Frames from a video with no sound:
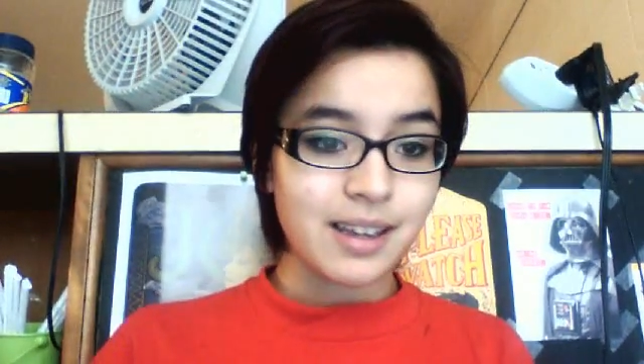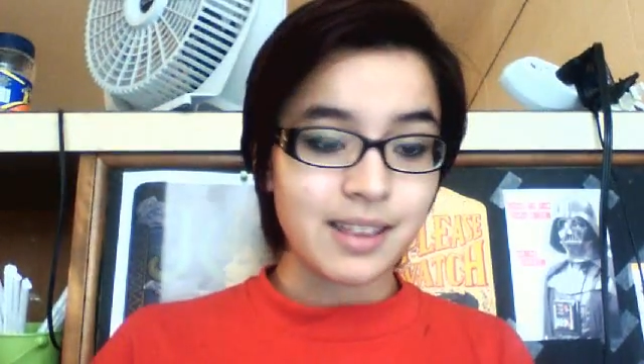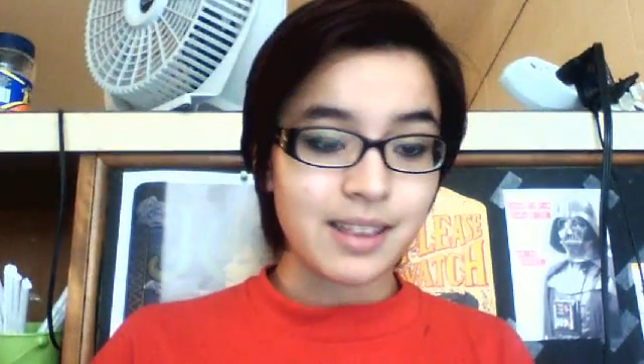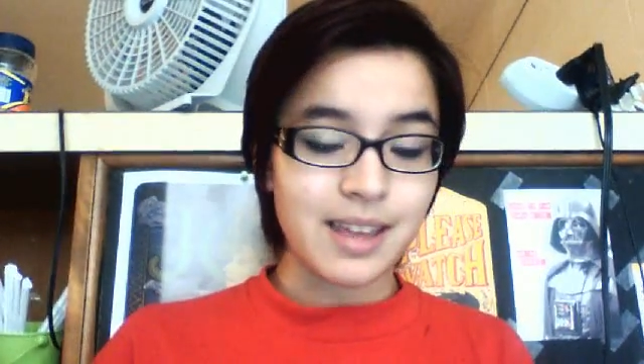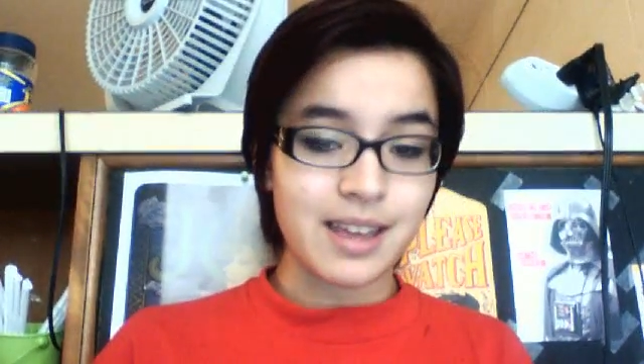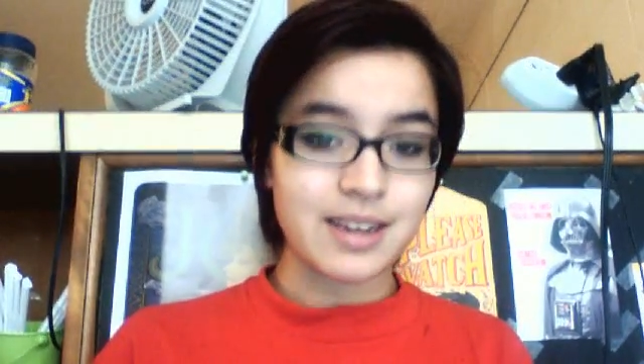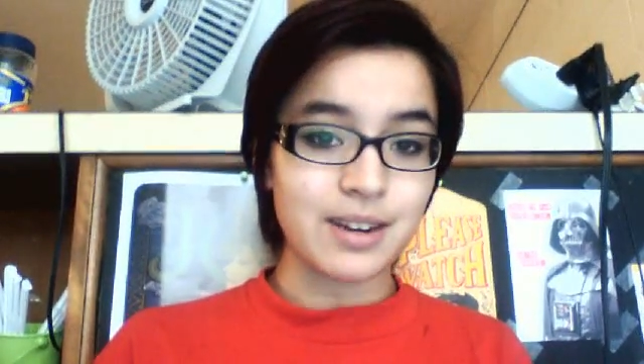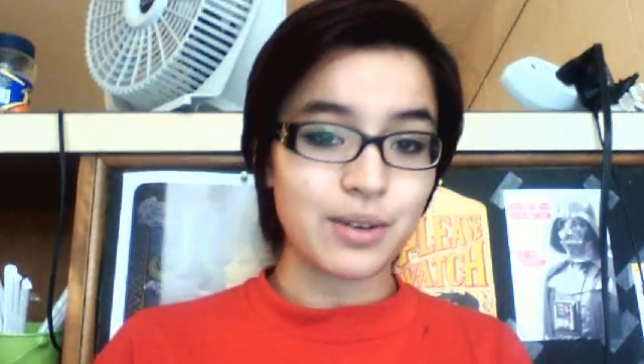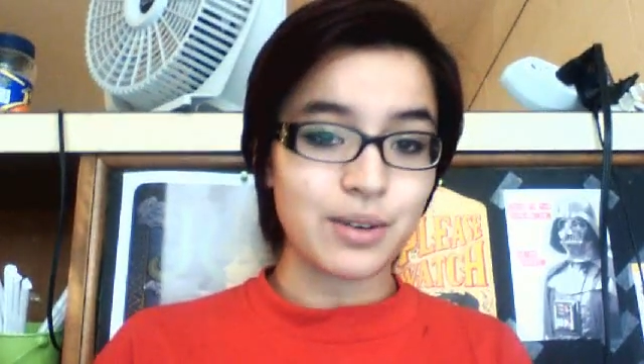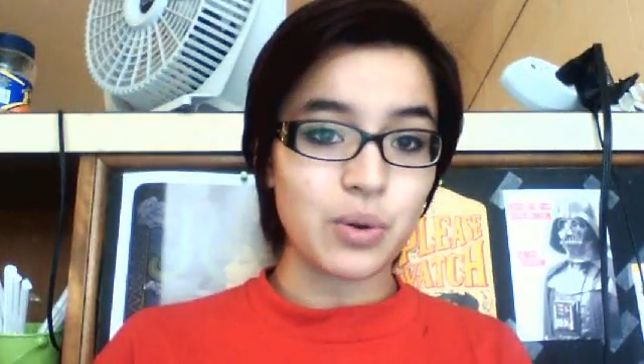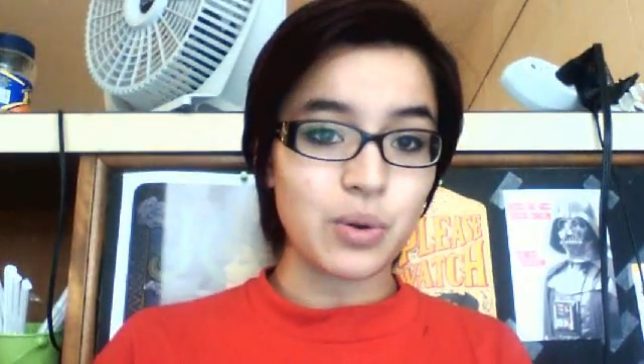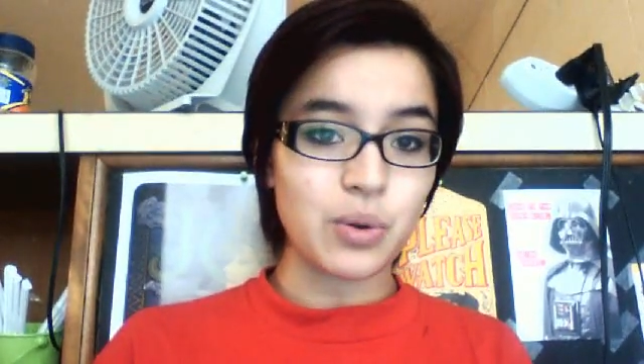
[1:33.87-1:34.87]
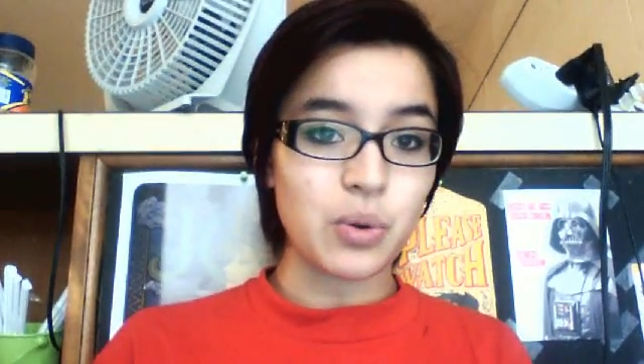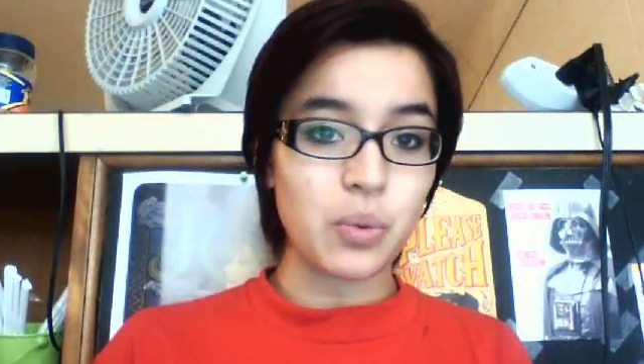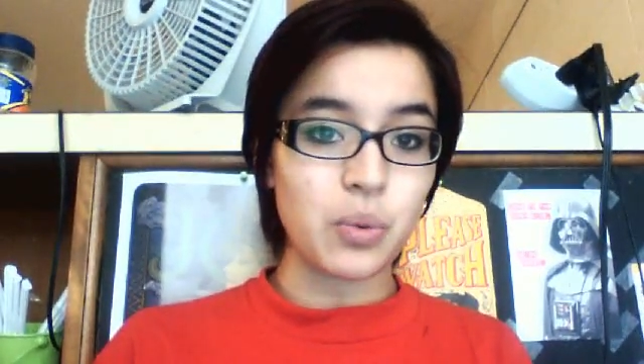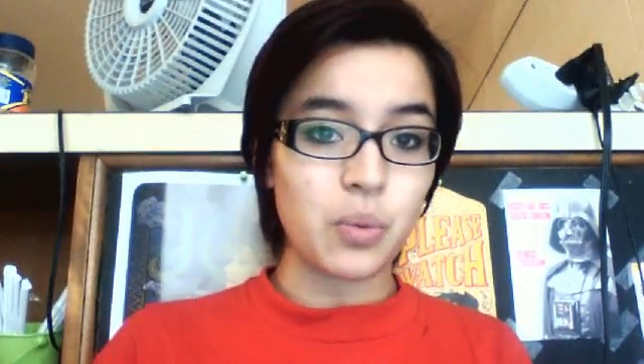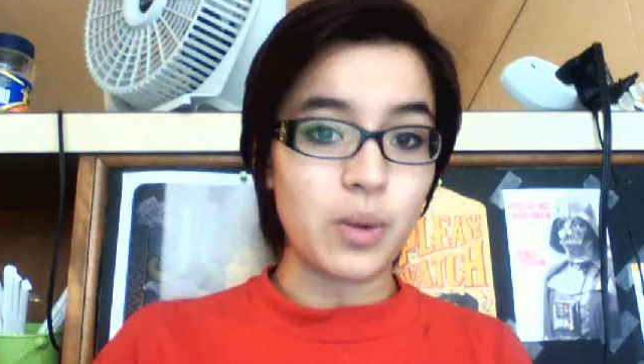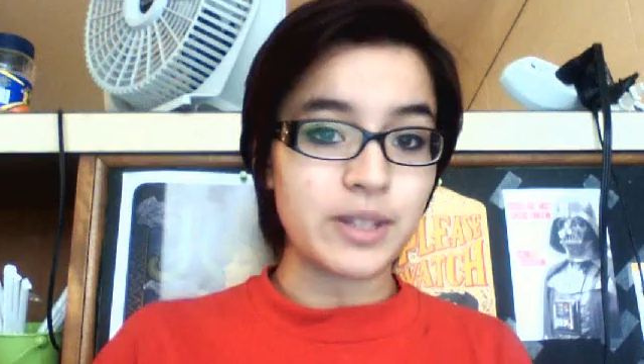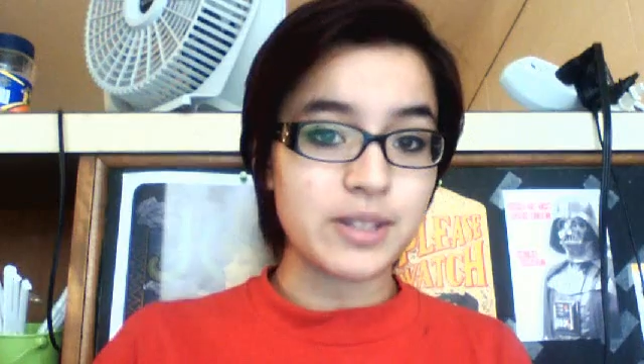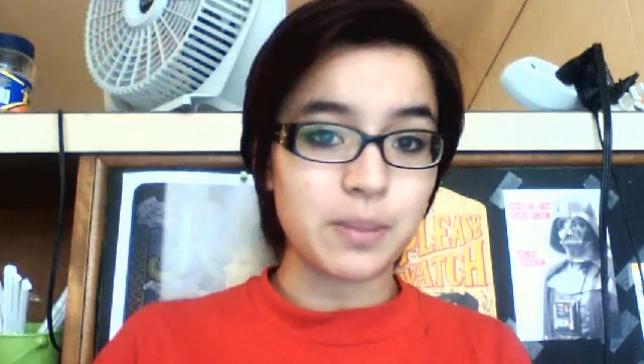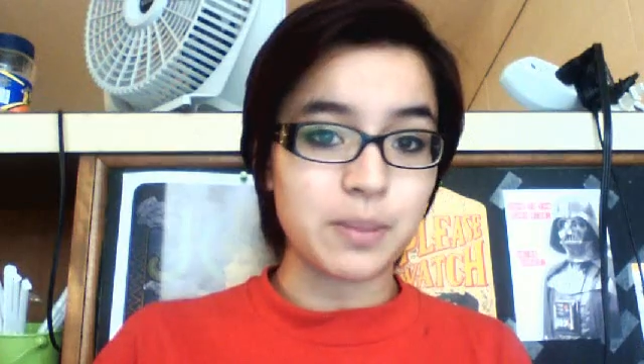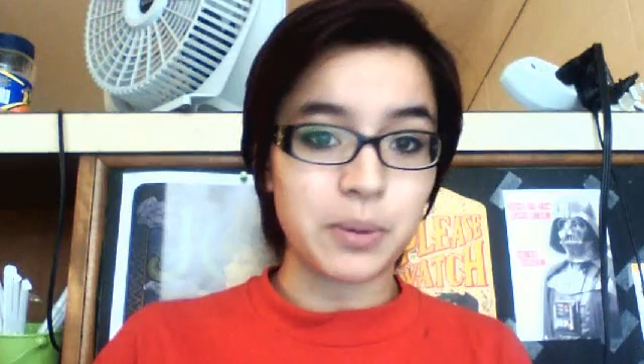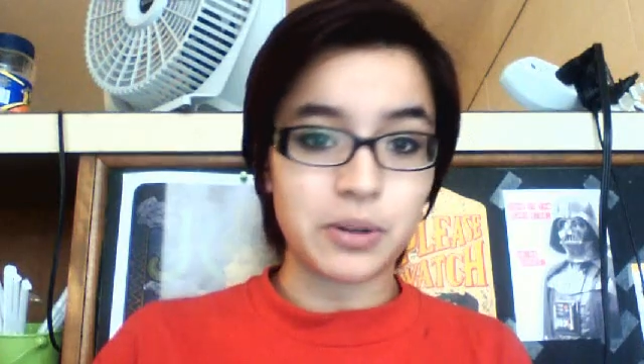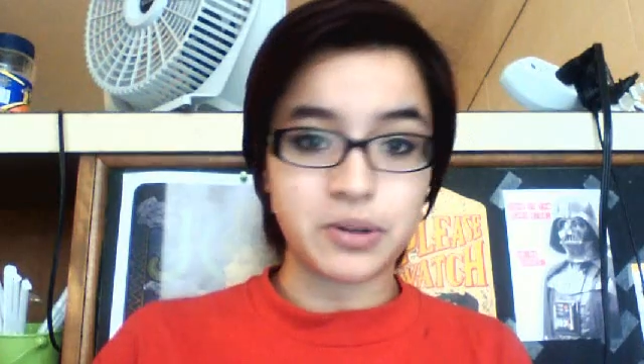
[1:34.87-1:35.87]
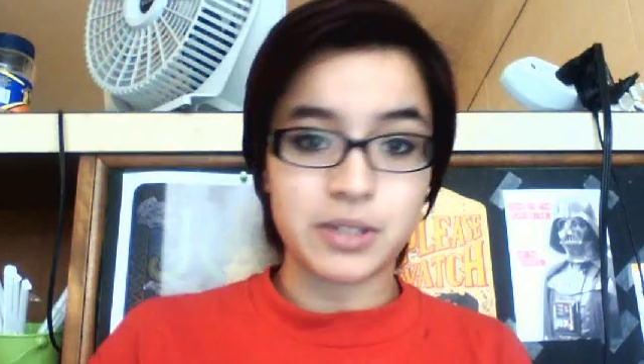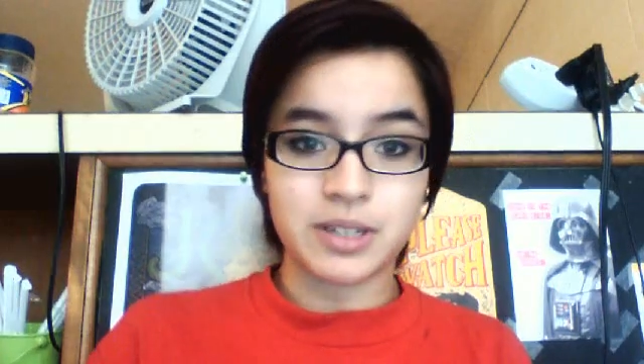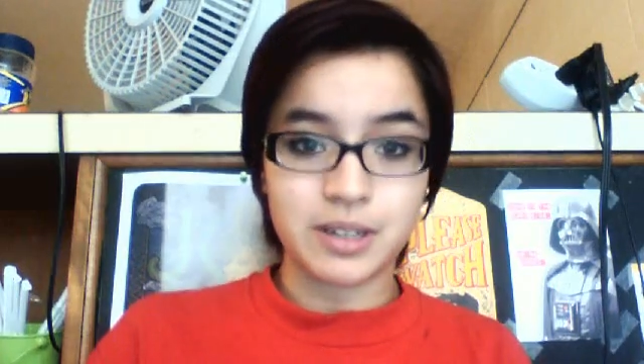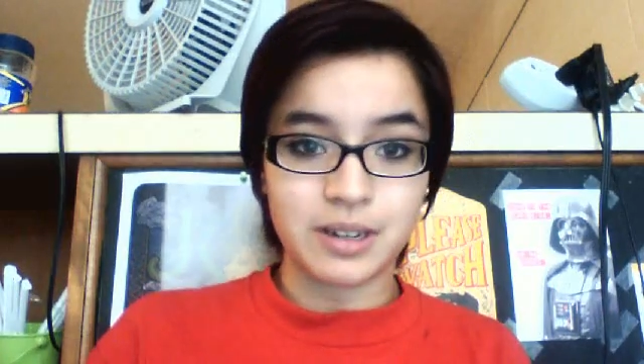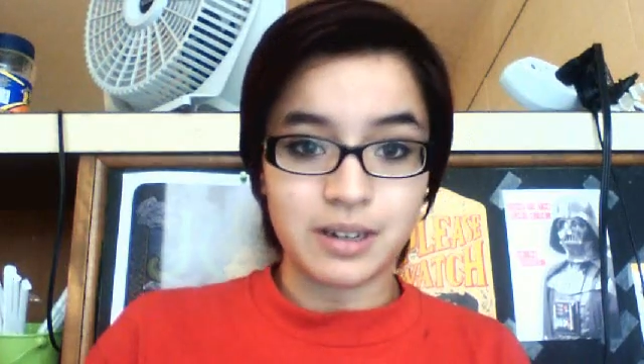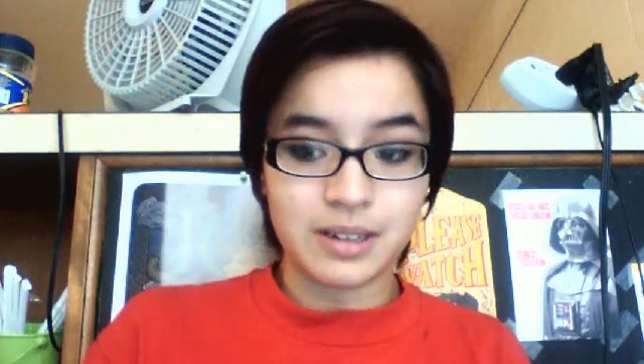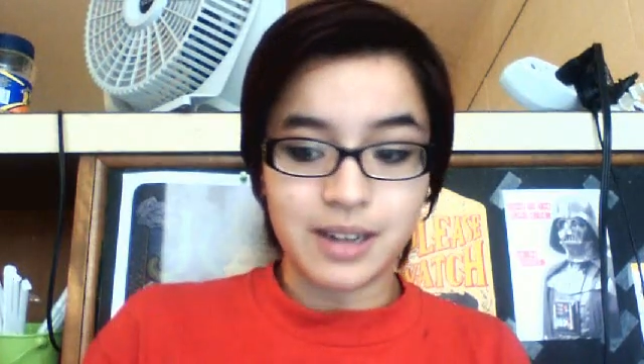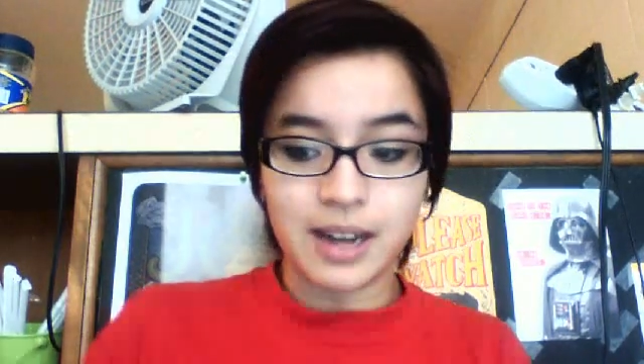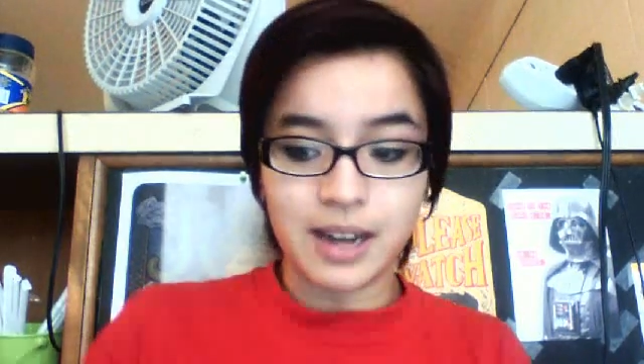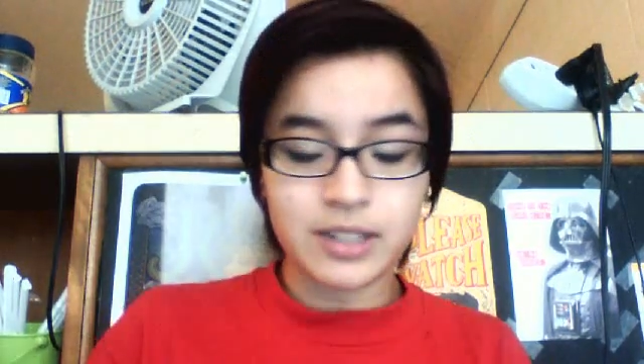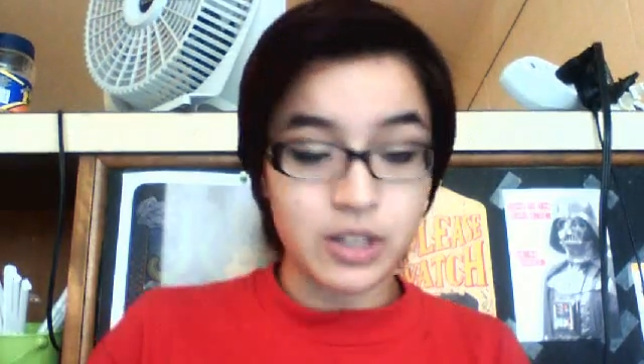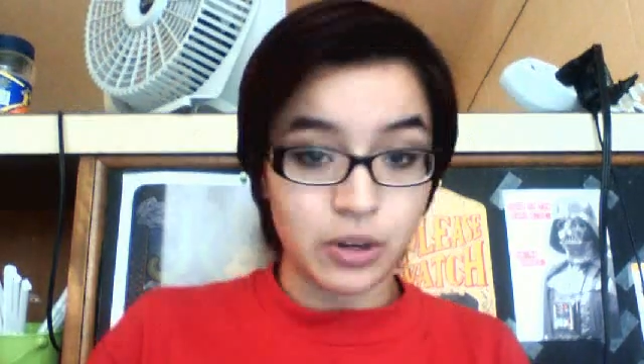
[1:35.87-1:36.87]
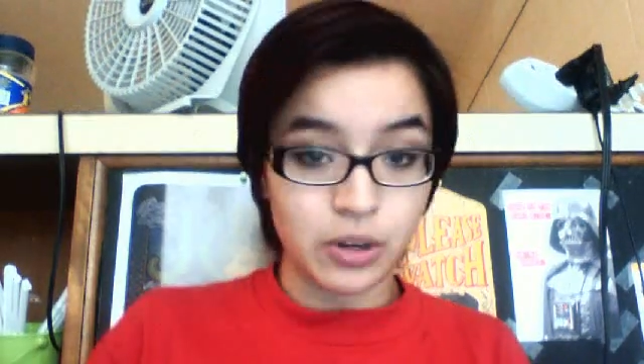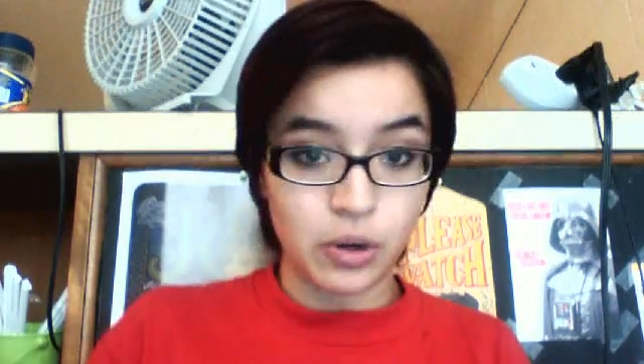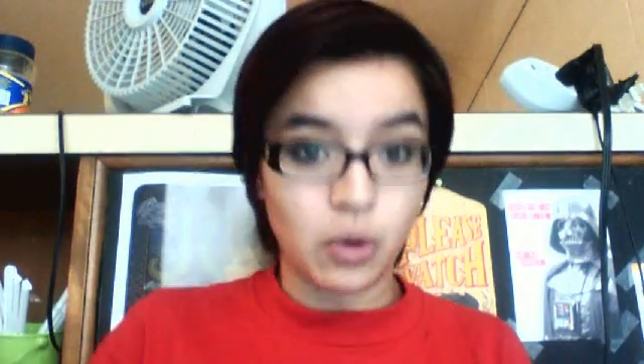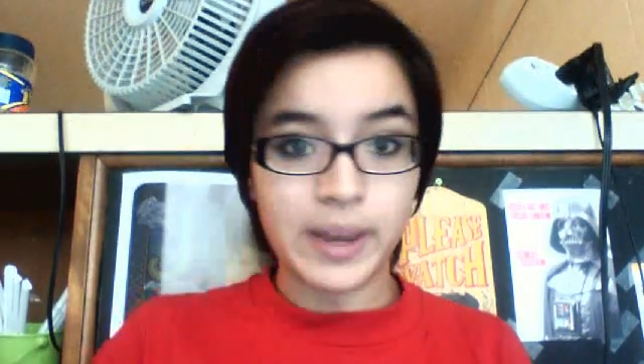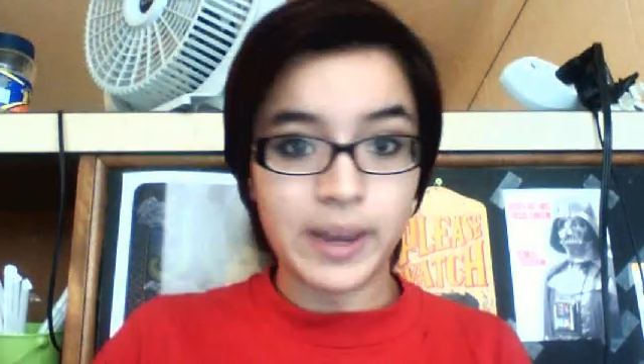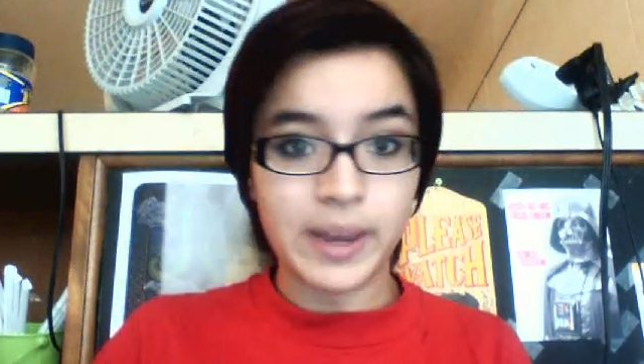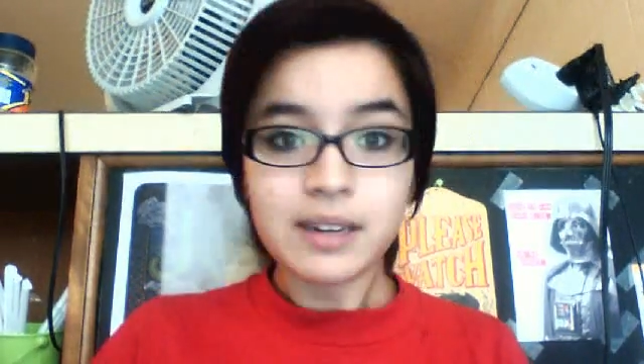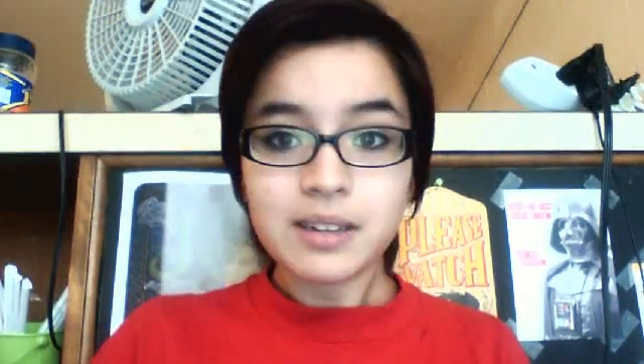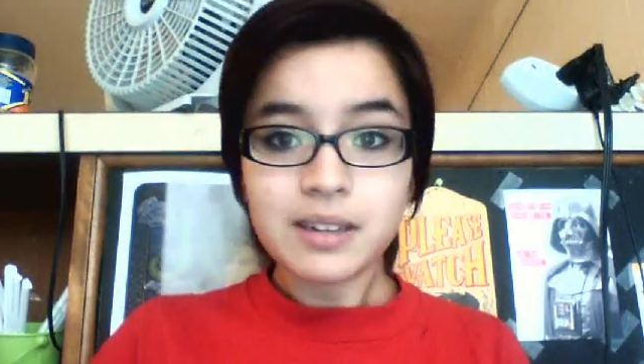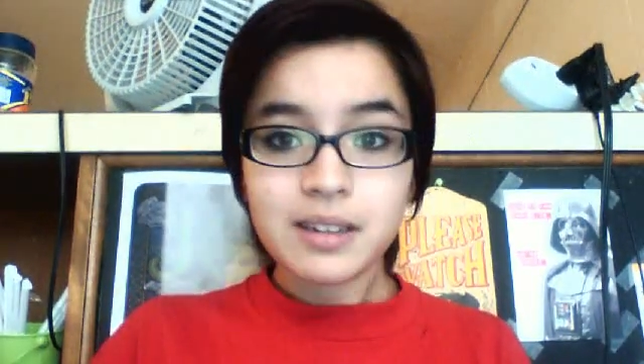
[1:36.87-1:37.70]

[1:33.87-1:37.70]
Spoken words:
then once the person got to their goal weight,